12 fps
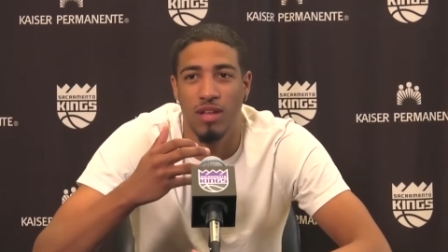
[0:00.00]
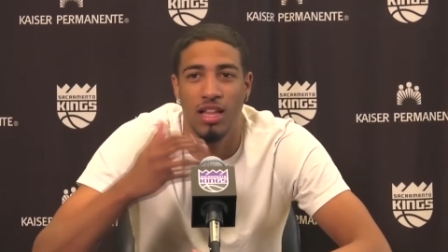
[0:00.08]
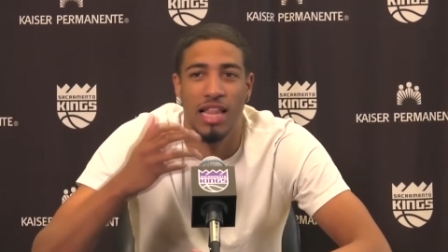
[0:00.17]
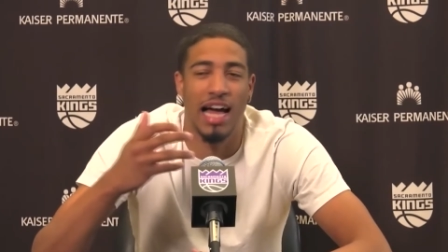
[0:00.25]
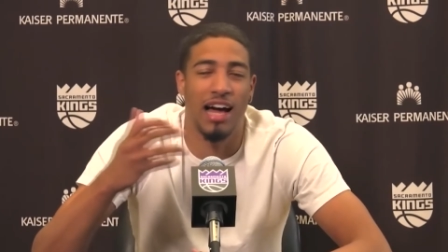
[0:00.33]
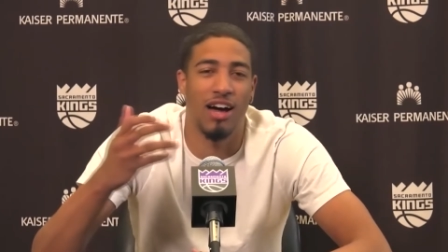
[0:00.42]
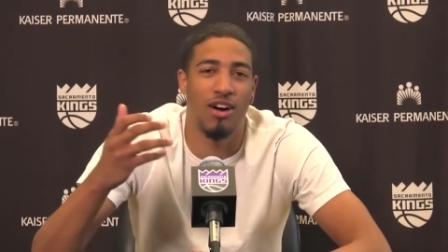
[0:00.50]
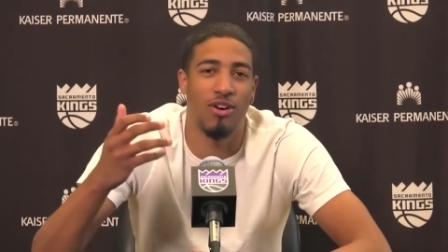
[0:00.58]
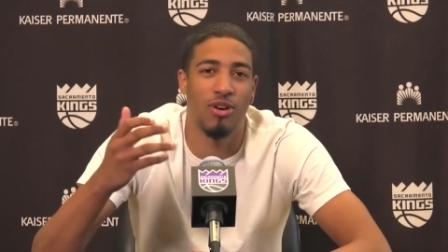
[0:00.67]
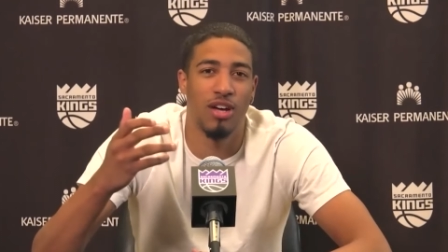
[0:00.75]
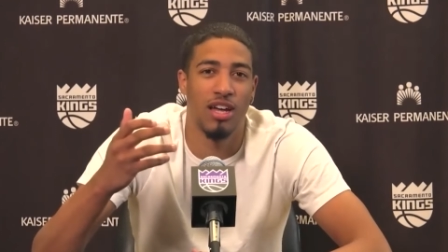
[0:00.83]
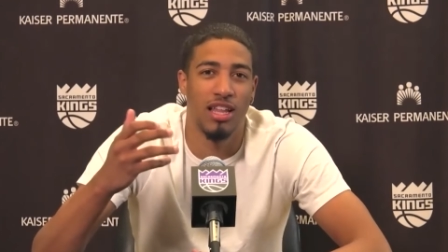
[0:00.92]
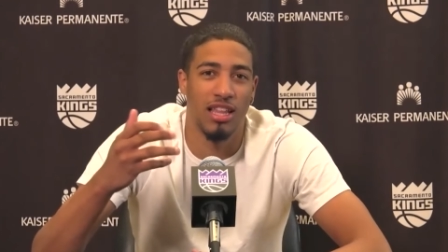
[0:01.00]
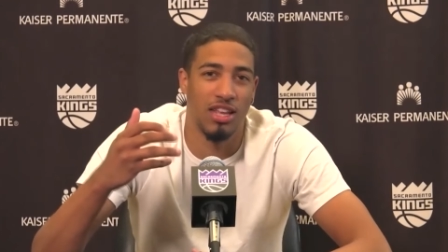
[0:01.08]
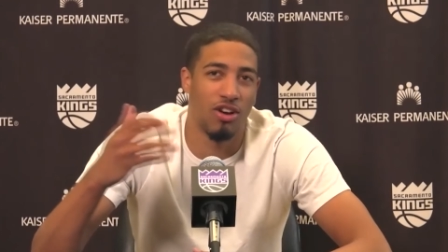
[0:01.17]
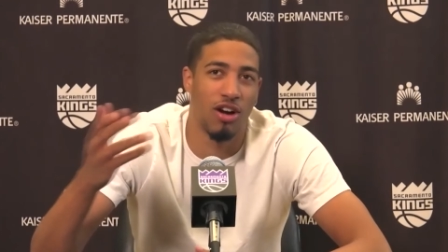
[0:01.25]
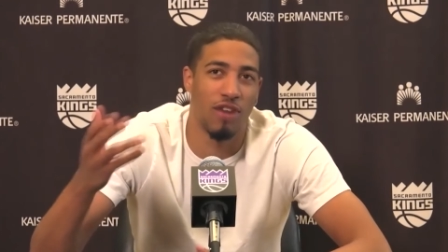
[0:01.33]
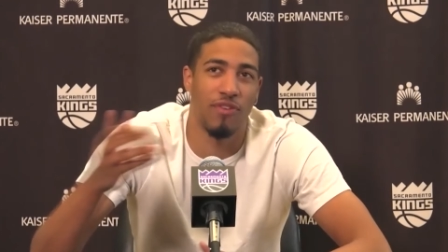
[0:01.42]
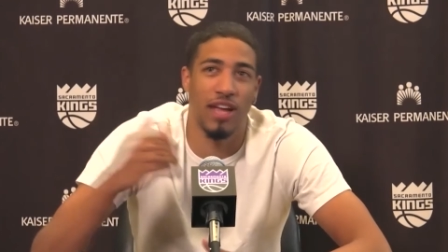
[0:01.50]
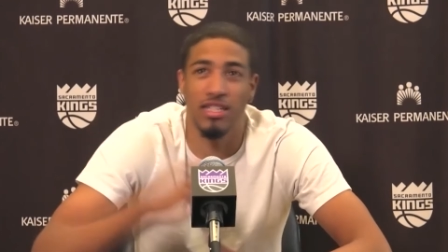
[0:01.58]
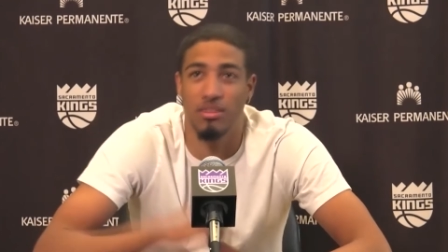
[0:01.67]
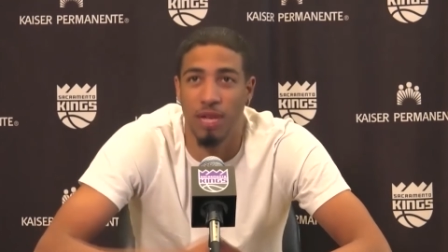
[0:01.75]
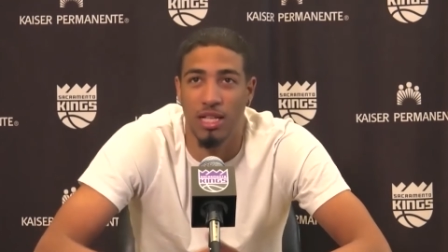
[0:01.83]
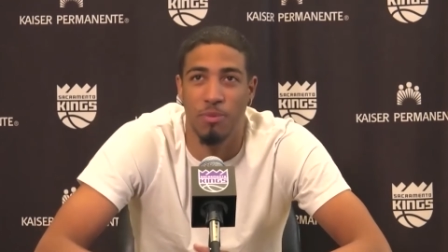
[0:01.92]
allow you know our fans
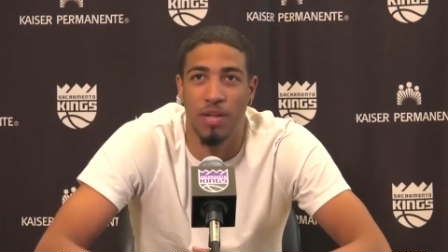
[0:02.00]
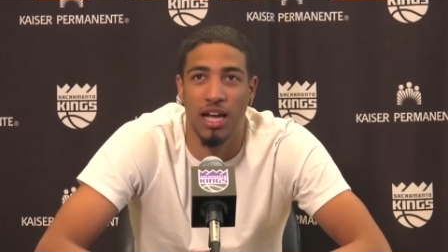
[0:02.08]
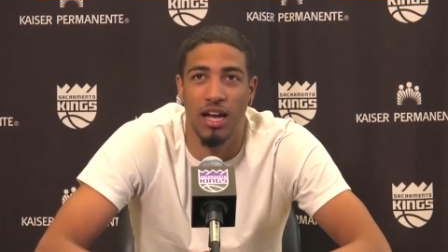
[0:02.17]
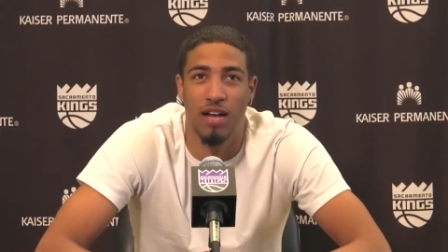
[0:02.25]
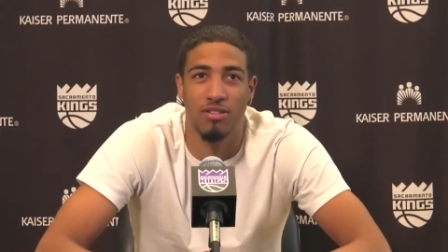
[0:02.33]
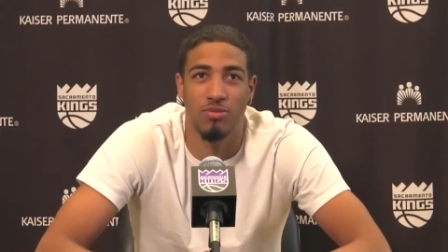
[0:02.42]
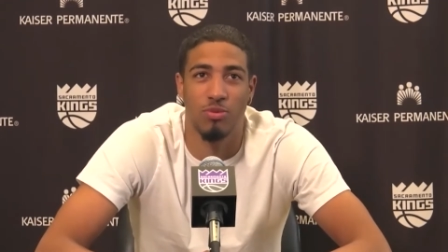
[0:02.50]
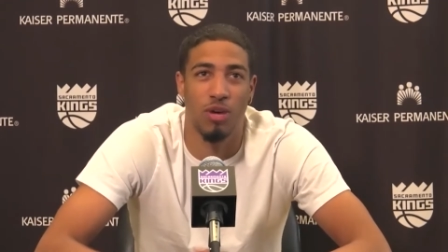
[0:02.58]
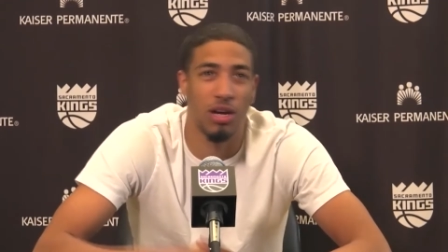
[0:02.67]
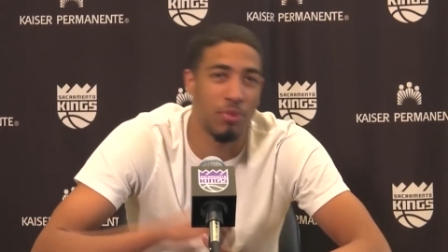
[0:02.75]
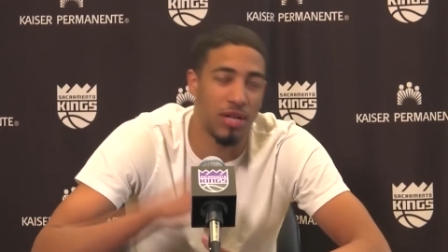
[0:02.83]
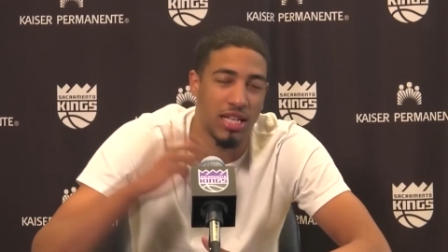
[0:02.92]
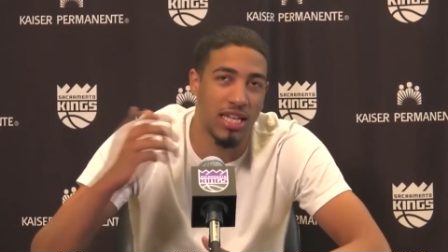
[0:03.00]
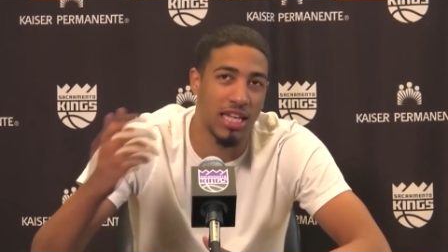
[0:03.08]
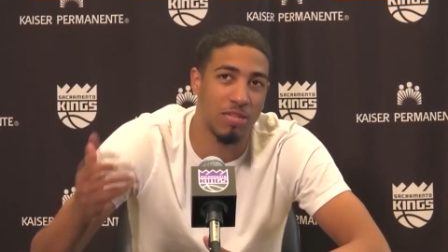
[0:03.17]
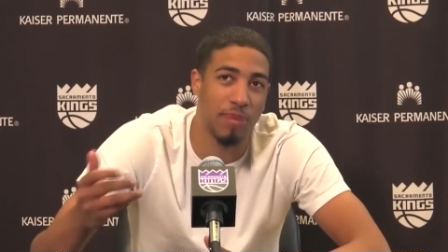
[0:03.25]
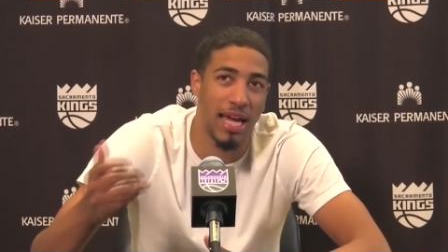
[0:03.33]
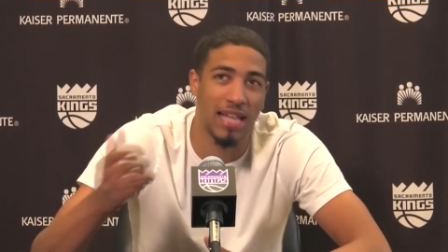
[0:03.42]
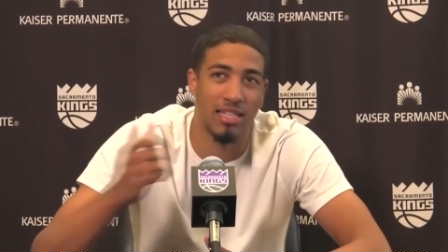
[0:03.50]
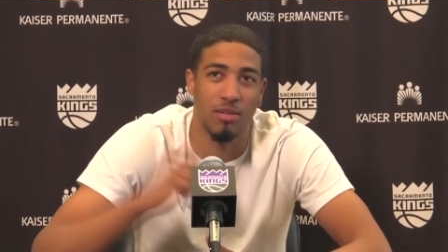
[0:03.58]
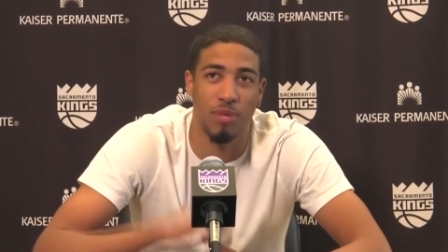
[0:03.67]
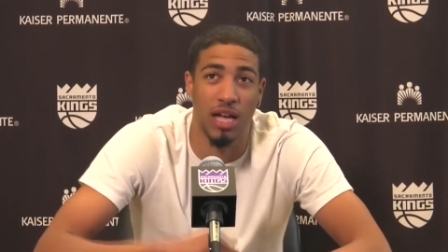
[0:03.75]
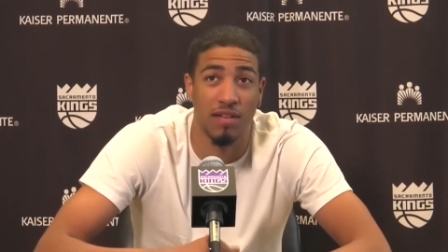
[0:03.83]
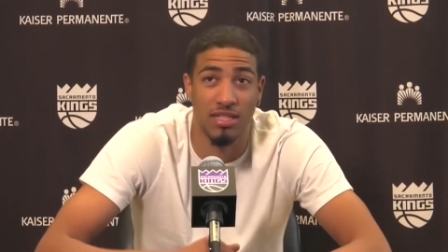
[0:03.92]
to make the playoffs we want to bring the kings back to the
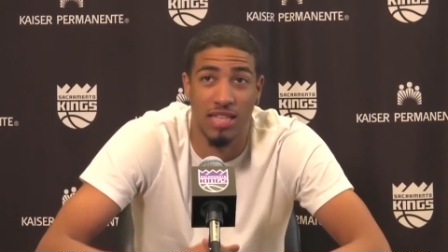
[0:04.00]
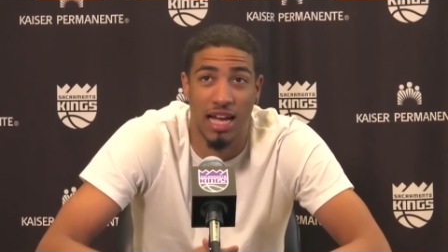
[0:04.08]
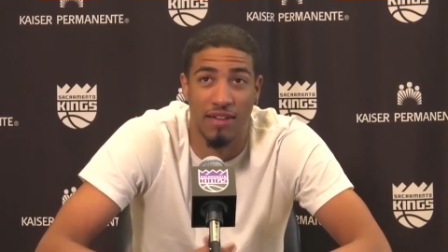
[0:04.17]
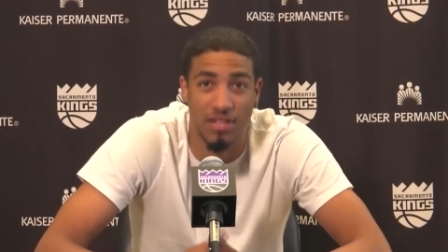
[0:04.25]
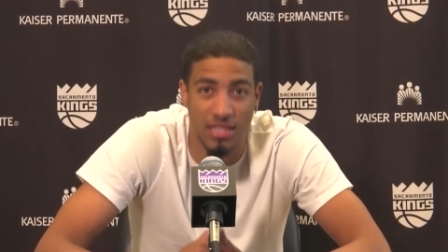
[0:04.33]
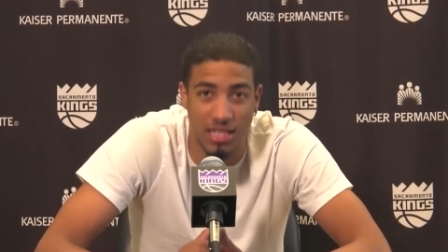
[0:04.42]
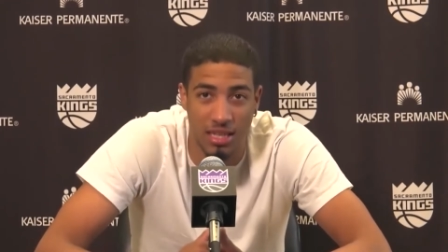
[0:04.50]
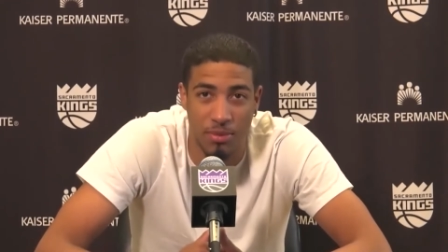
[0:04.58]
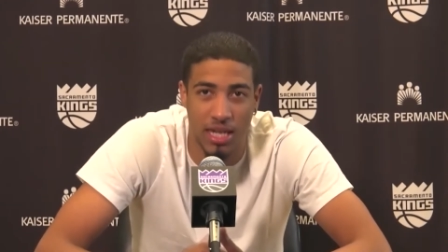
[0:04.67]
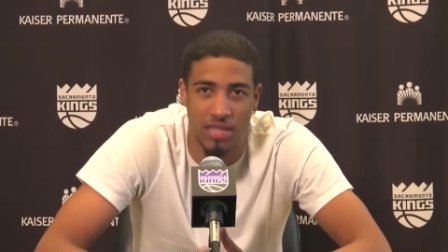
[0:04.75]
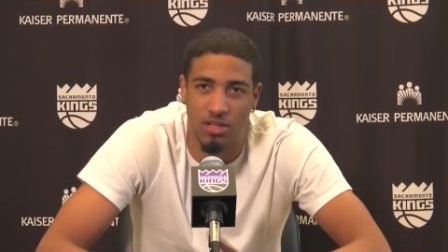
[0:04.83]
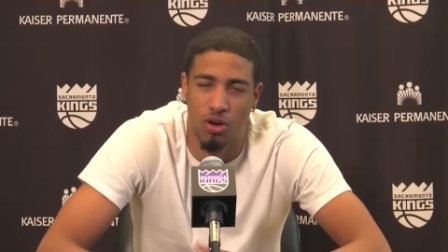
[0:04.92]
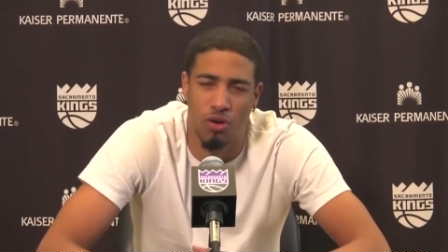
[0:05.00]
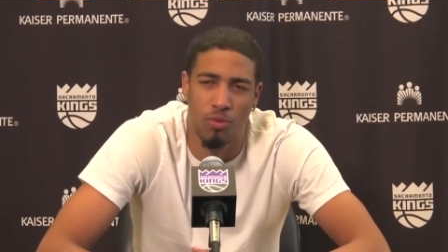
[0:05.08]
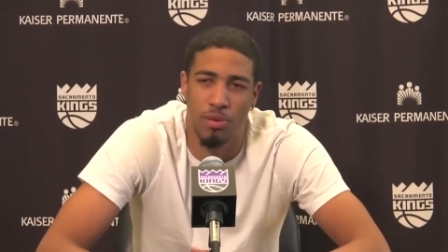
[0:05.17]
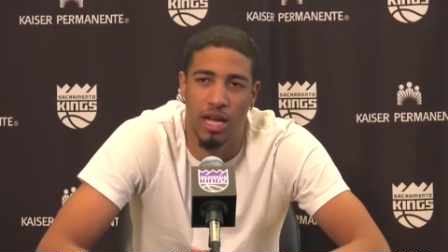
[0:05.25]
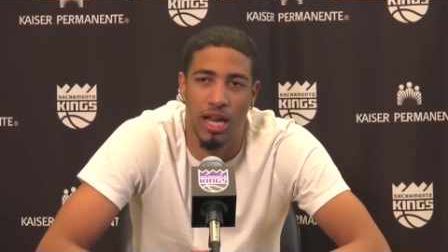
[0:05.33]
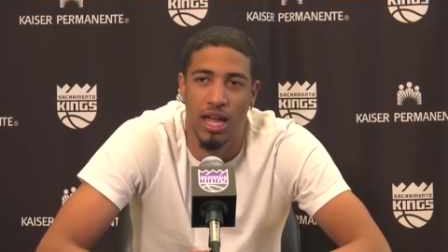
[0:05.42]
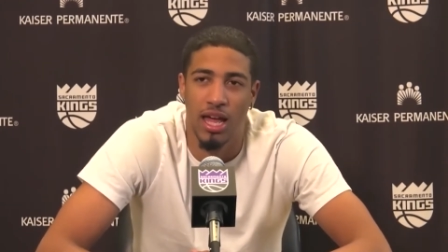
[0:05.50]
playoffs it's obviously the biggest goal but